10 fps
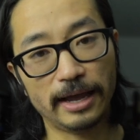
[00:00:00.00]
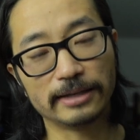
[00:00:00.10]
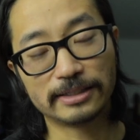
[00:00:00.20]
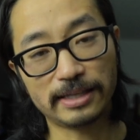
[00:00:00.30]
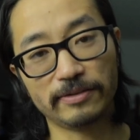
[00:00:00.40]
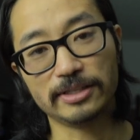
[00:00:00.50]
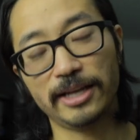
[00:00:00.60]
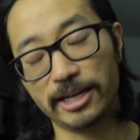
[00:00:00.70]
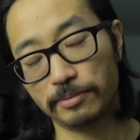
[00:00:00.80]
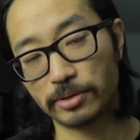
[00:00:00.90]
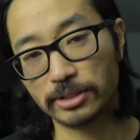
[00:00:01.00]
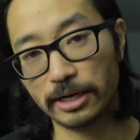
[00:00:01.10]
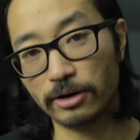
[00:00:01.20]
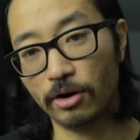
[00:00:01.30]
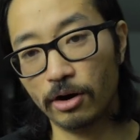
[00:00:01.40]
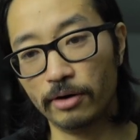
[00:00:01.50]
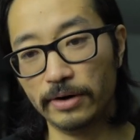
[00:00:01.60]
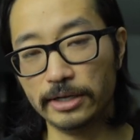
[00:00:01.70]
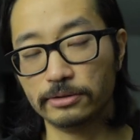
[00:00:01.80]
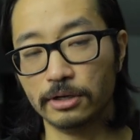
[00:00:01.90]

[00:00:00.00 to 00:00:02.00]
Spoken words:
at 70 to 80% heart rate.